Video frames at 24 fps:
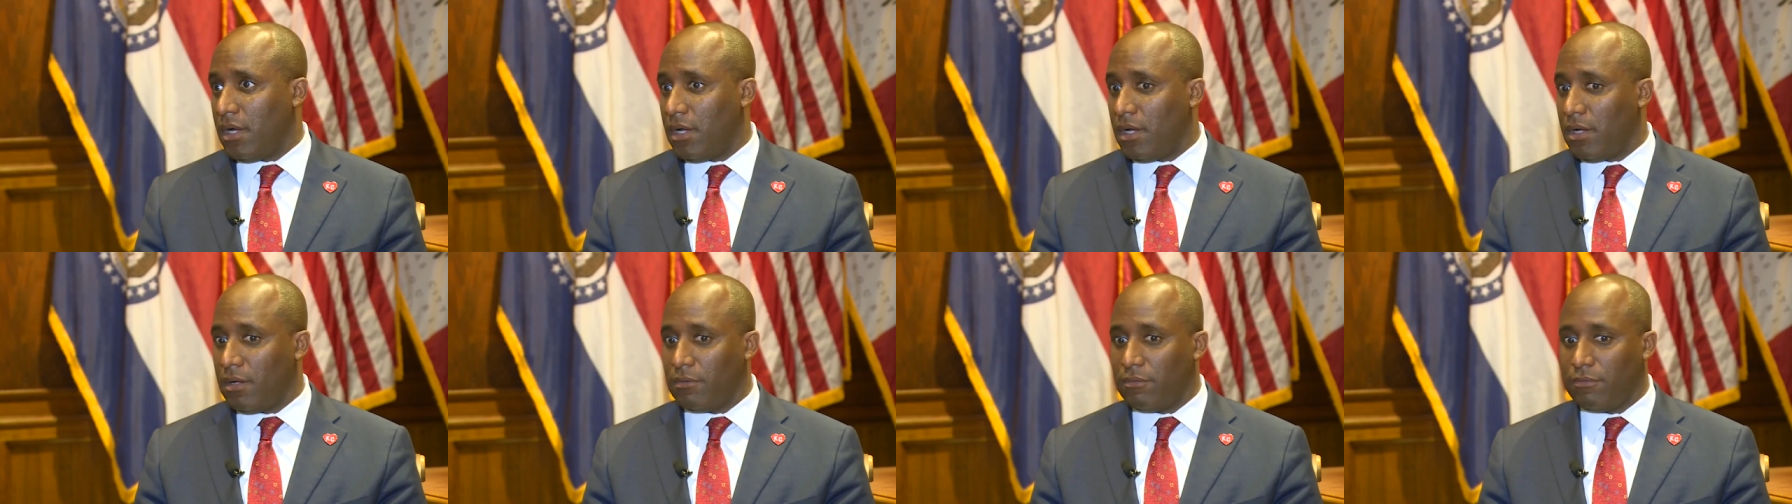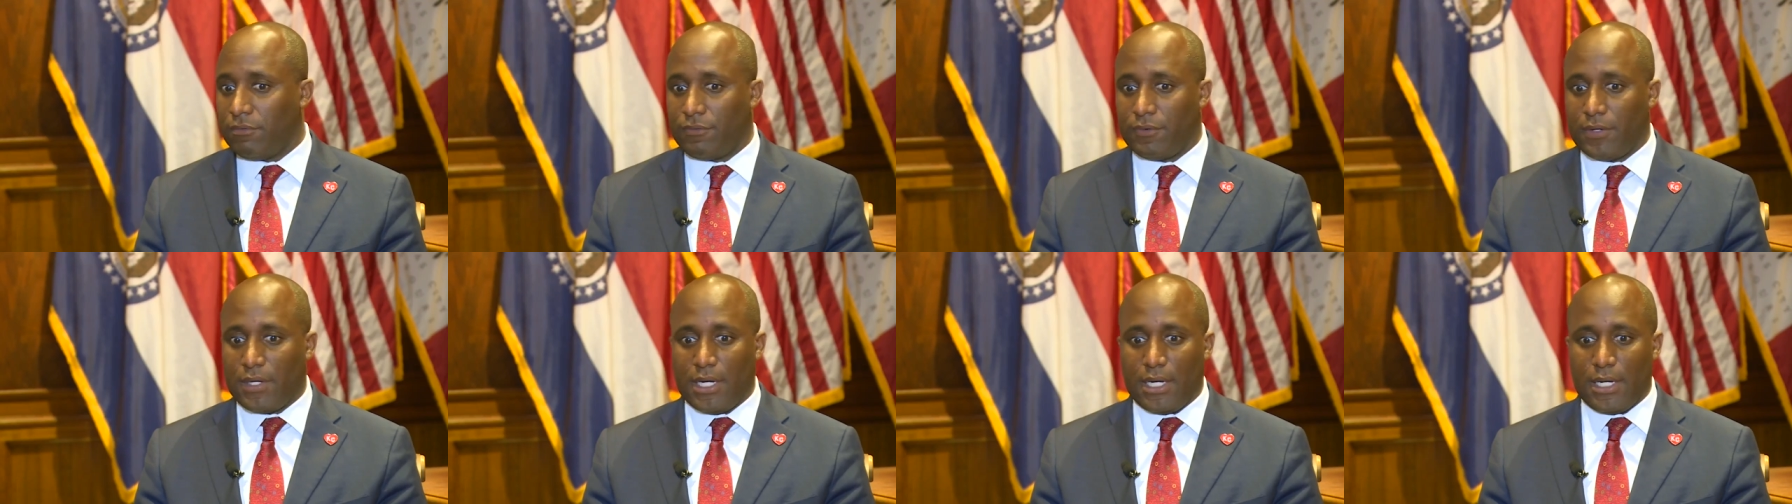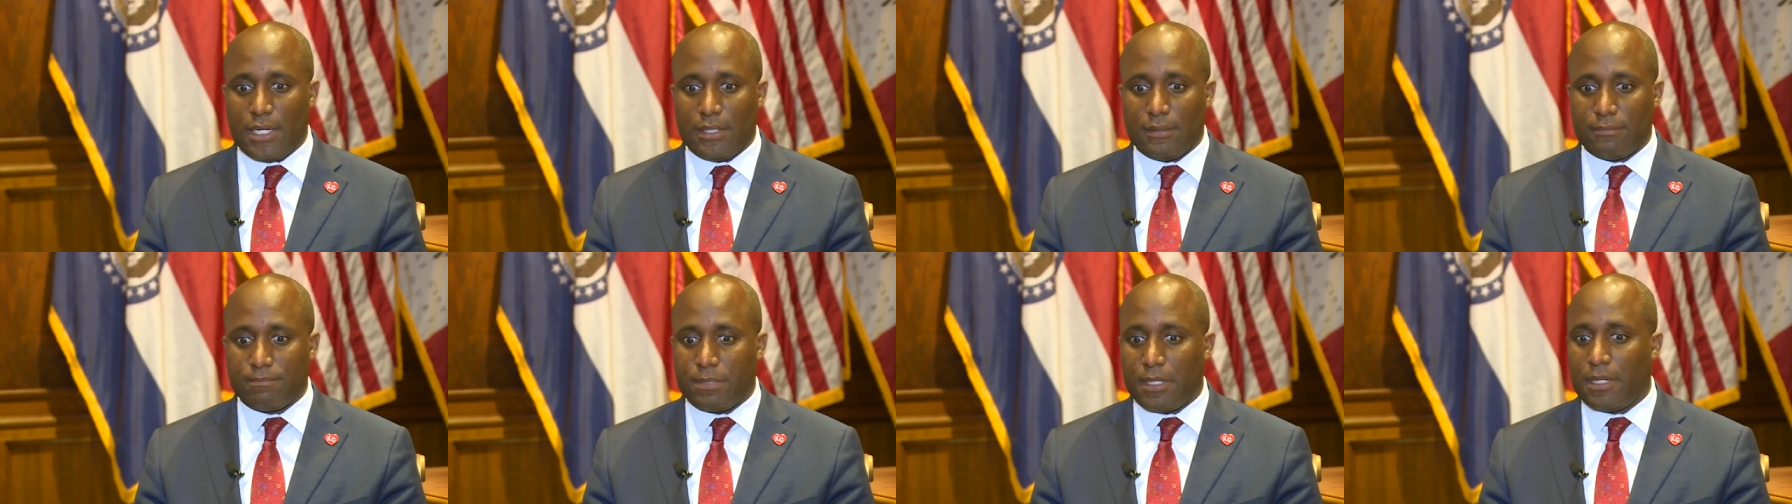of
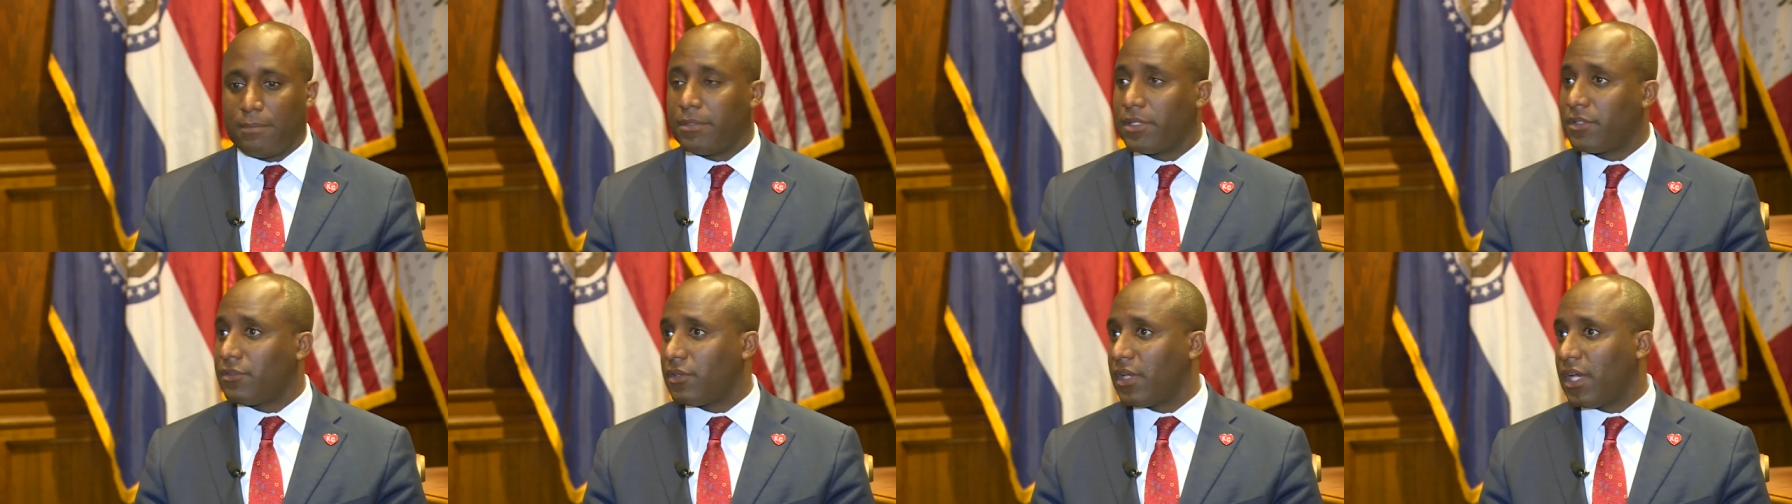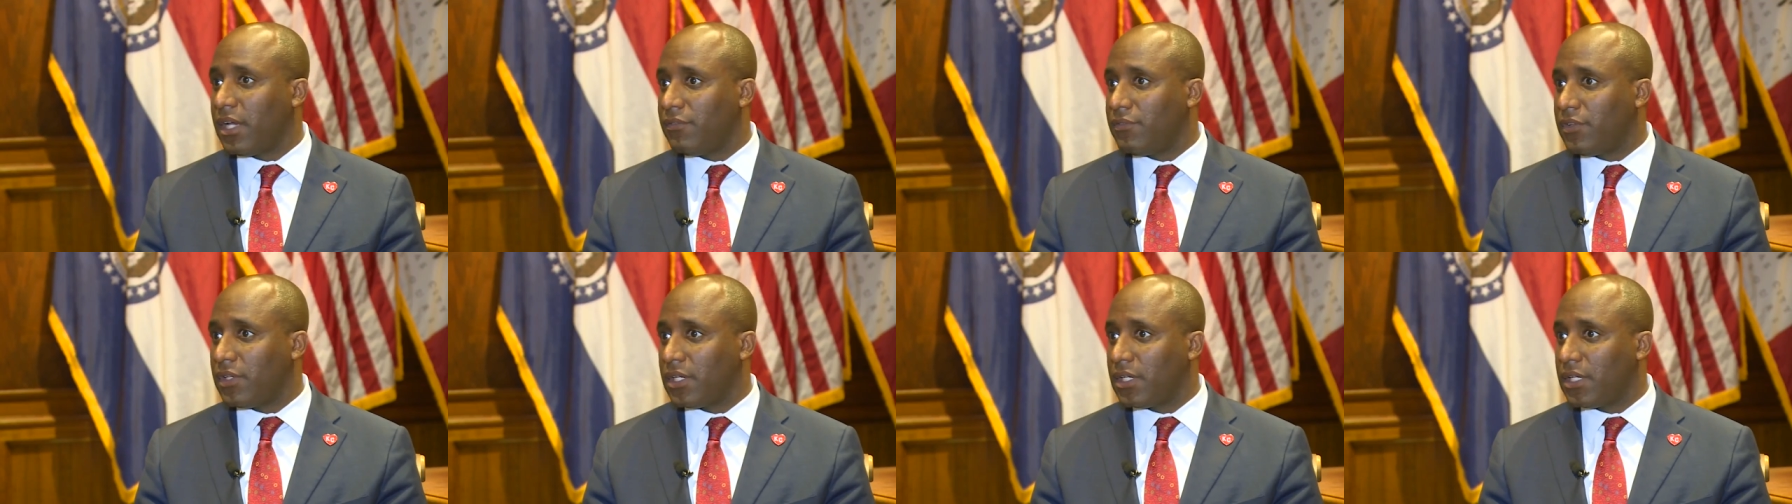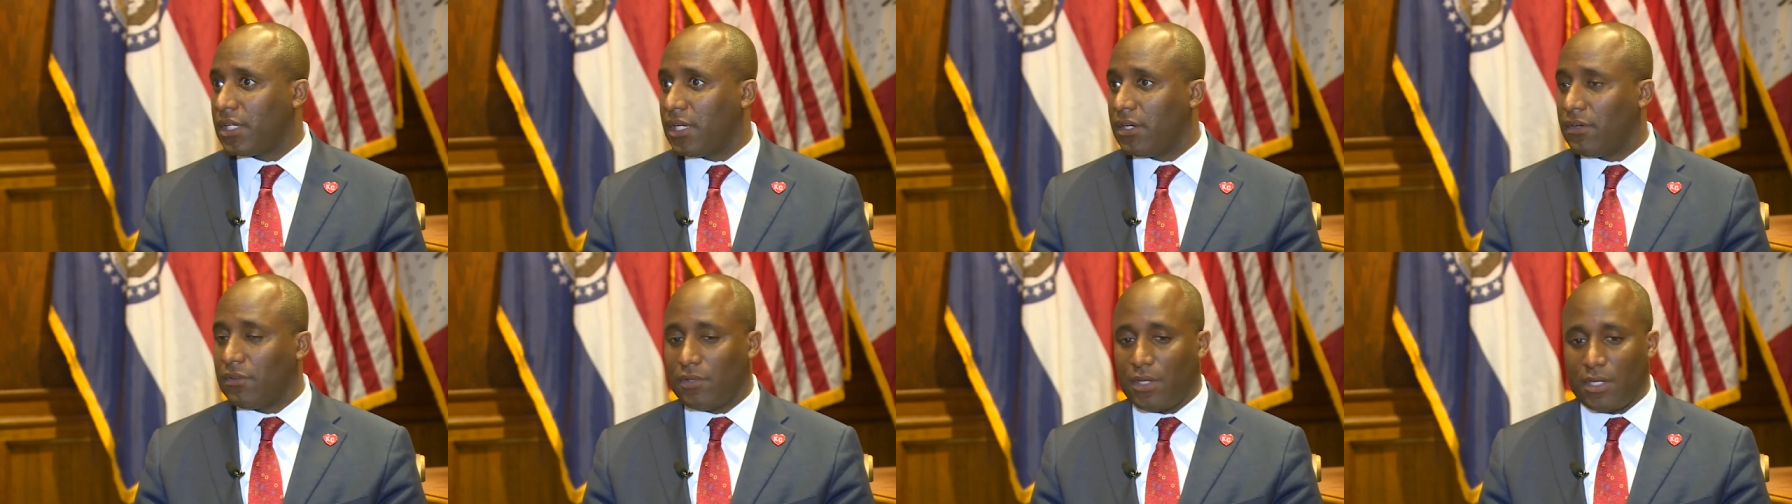public safety.
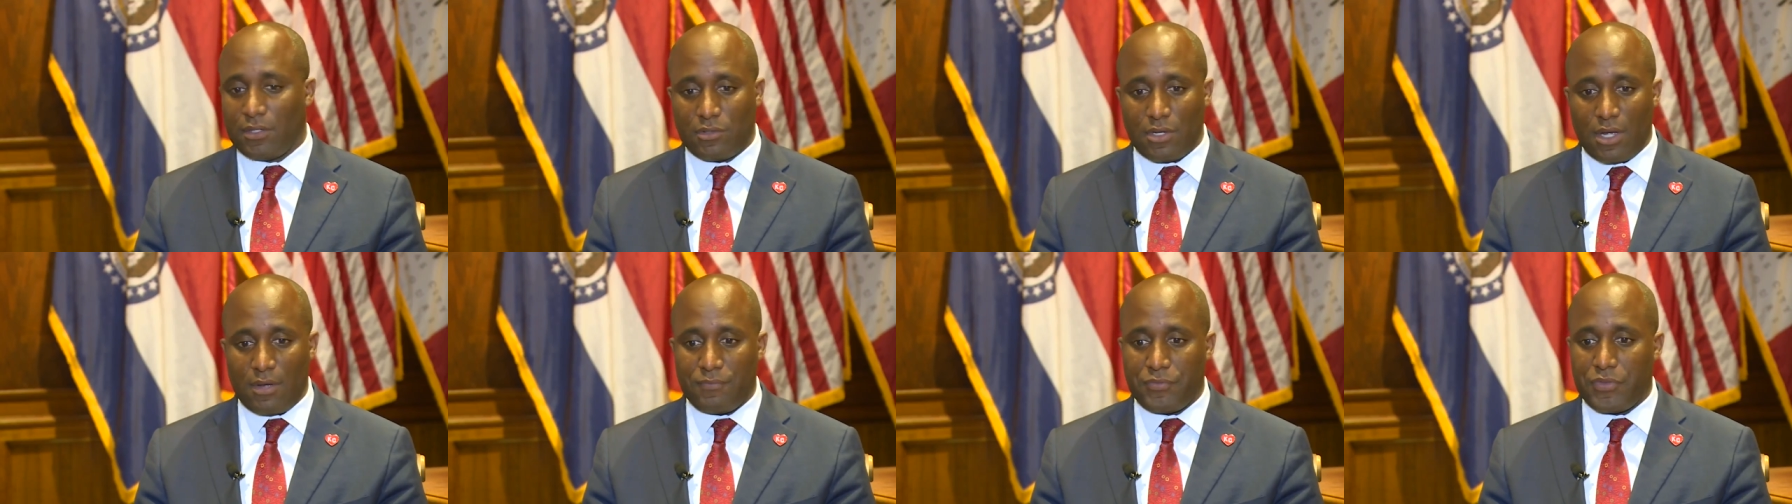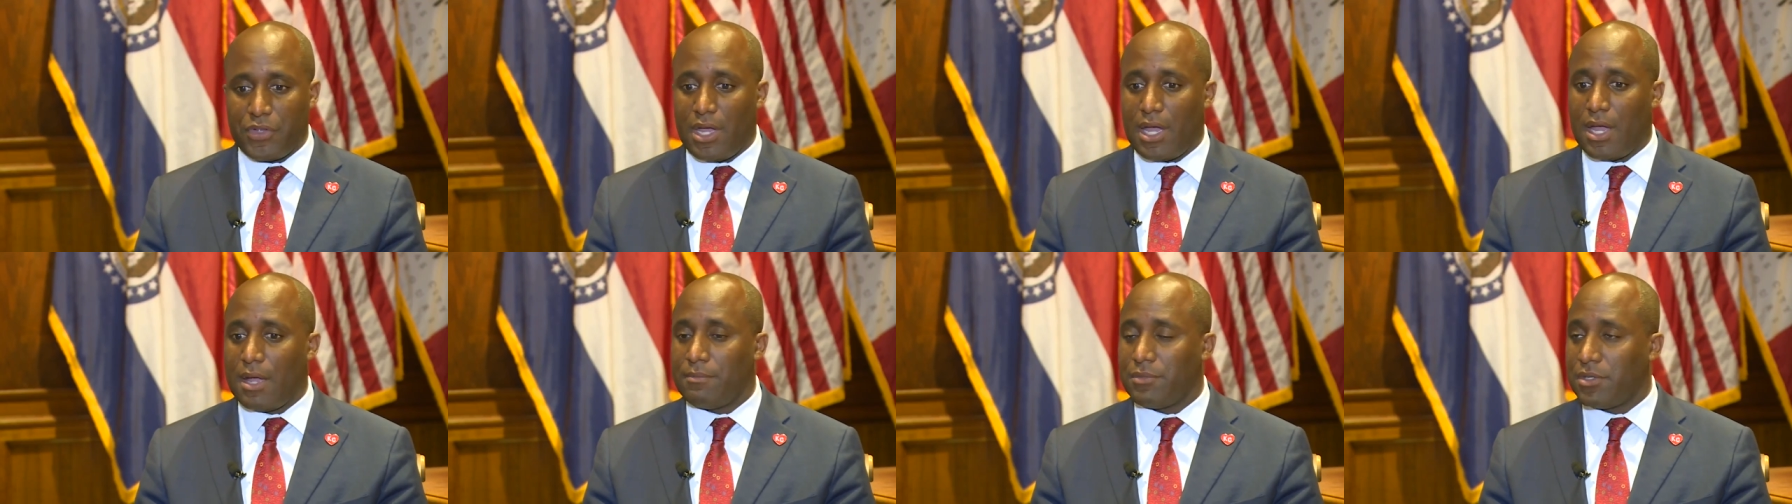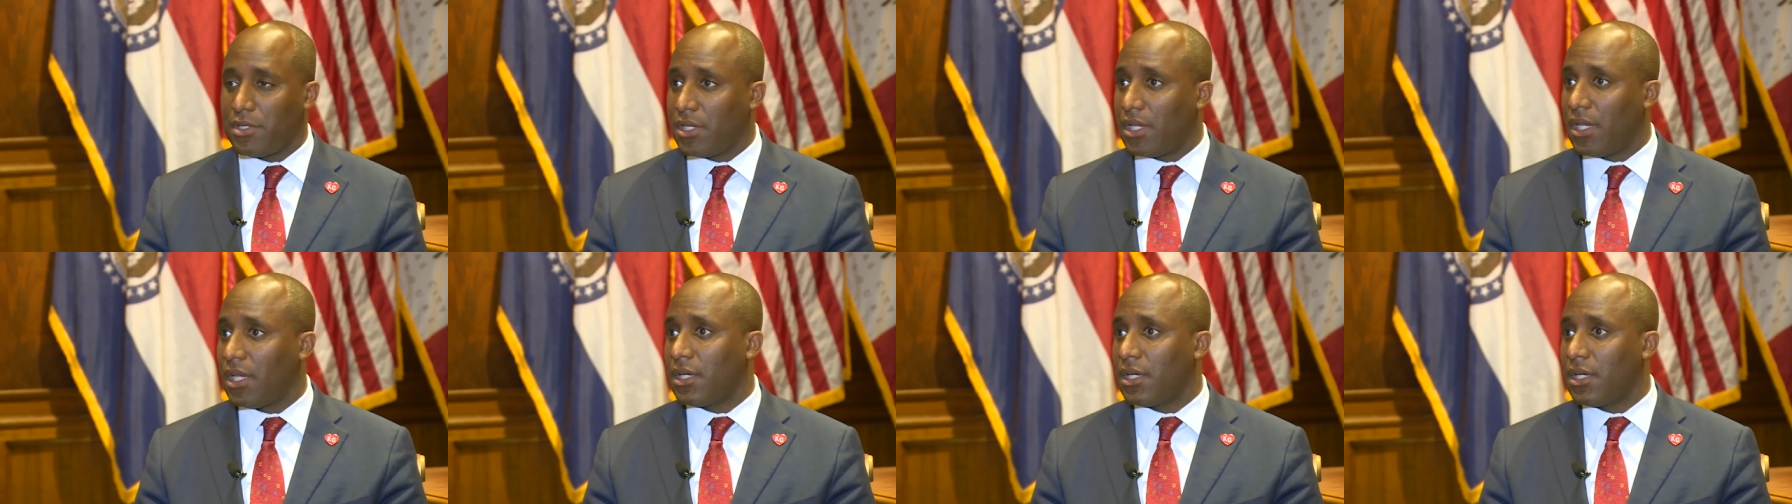It is a tough time to